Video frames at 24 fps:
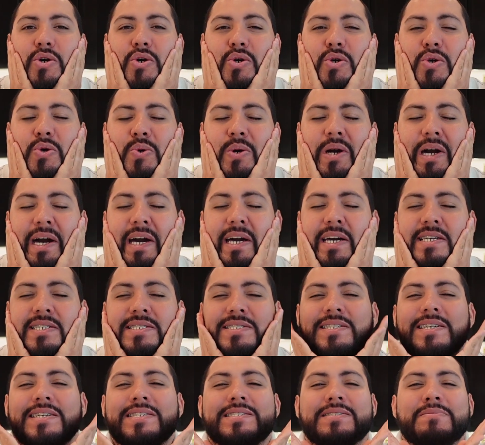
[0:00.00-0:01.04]
You
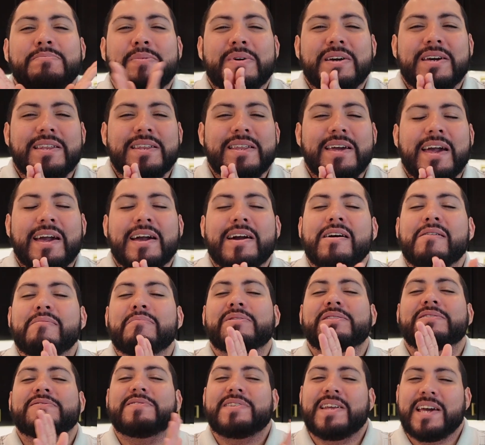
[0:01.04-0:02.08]
guys, it's been a
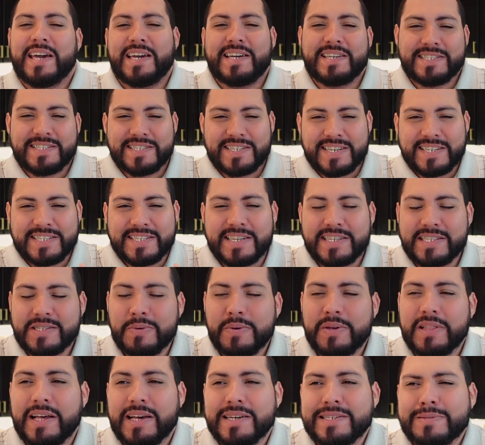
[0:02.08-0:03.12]
couple of days since
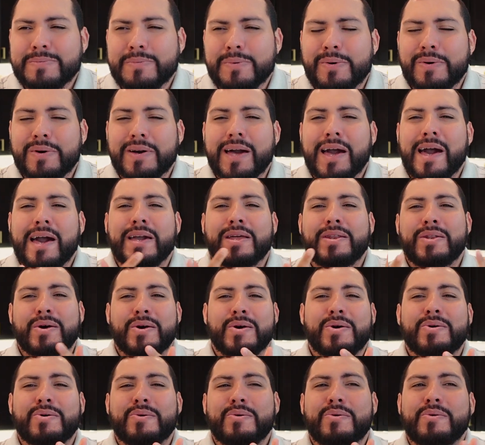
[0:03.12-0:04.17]
we last spoke. I
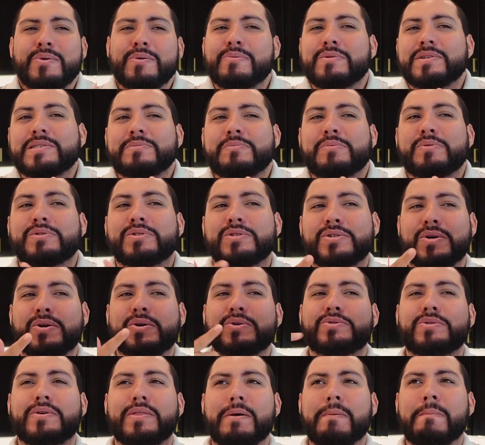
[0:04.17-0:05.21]
know we were supposed to go
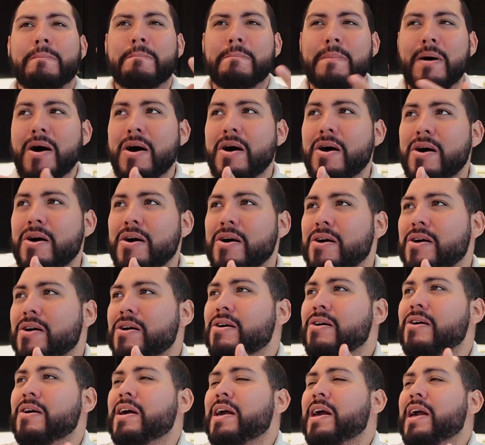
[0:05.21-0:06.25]
to the
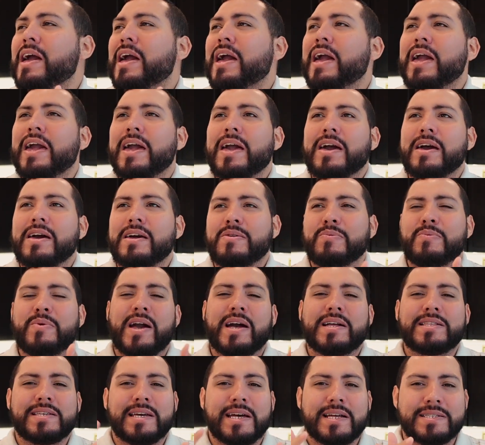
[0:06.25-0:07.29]
mall and we
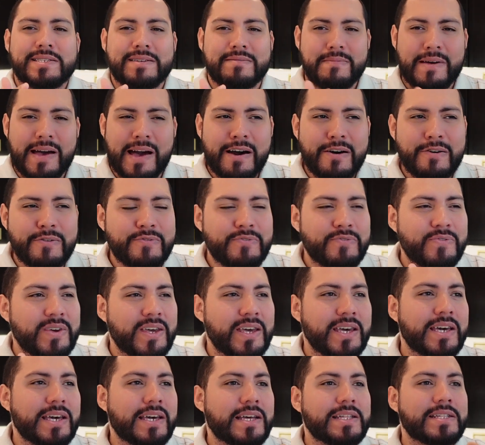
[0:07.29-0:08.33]
had to get some
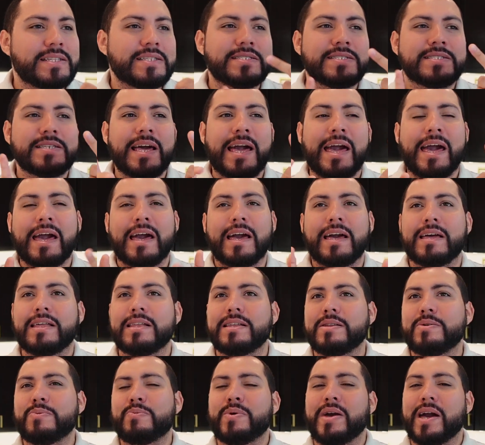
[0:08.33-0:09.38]
outfits
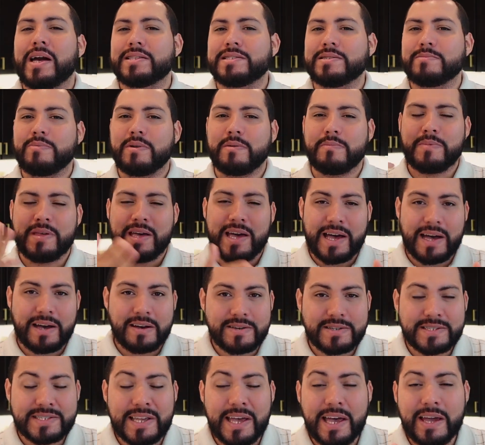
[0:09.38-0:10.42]
and we had to prep the
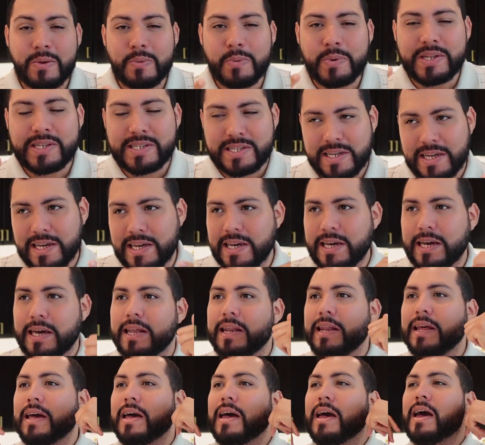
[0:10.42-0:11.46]
house, and we
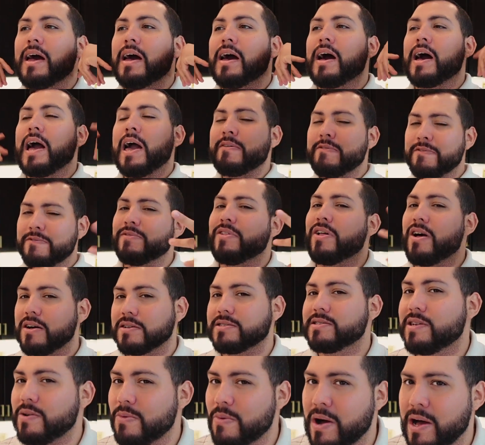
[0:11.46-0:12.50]
did. I haven't
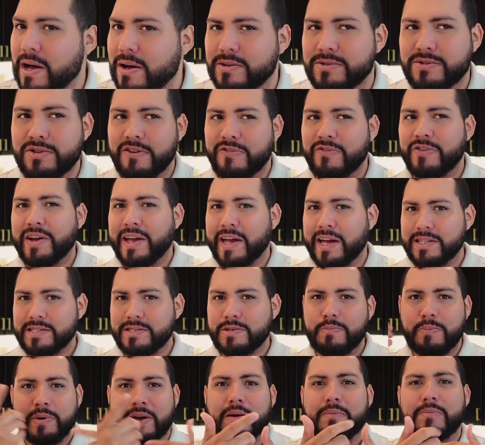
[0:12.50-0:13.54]
vlogged in a while, so I forget
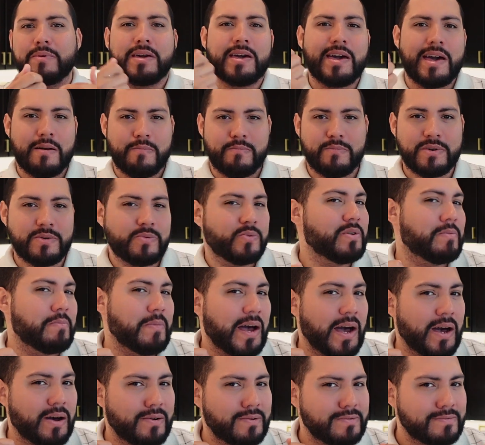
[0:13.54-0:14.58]
to pick up the camera when I'm
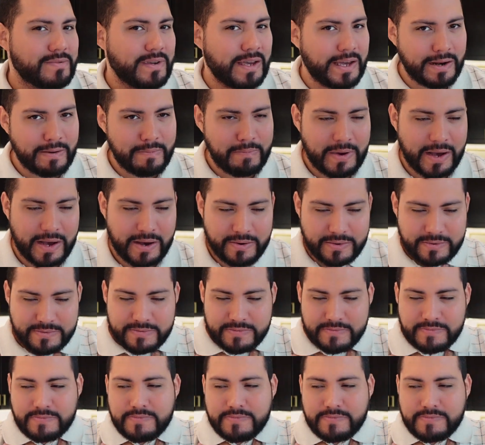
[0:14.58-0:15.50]
out and about,